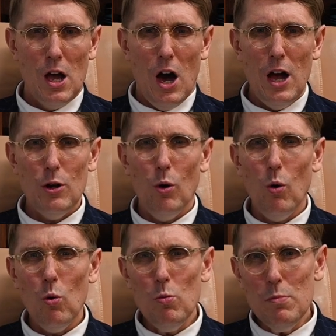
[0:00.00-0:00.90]
I
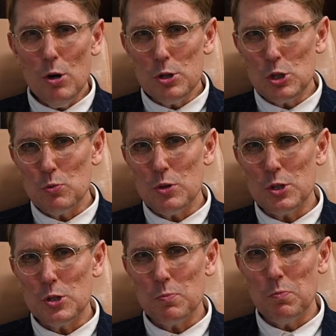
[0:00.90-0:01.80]
almost
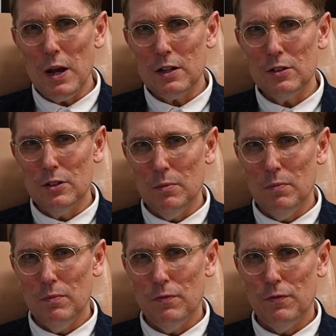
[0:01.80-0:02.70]
respect
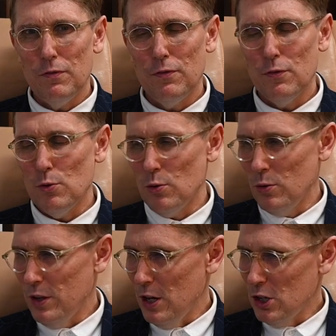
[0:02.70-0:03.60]
them for
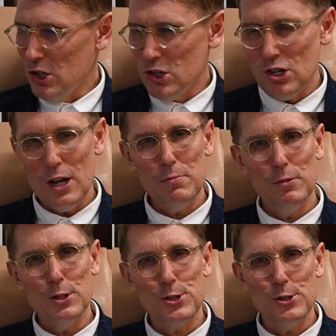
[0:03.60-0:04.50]
their
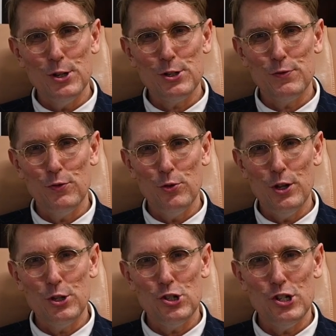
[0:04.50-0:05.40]
shamelessness, for
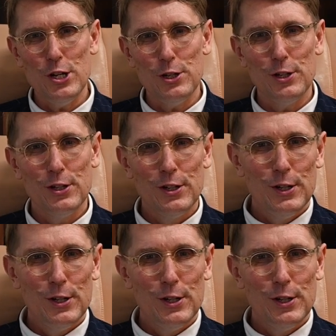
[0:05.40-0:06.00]
their cheek.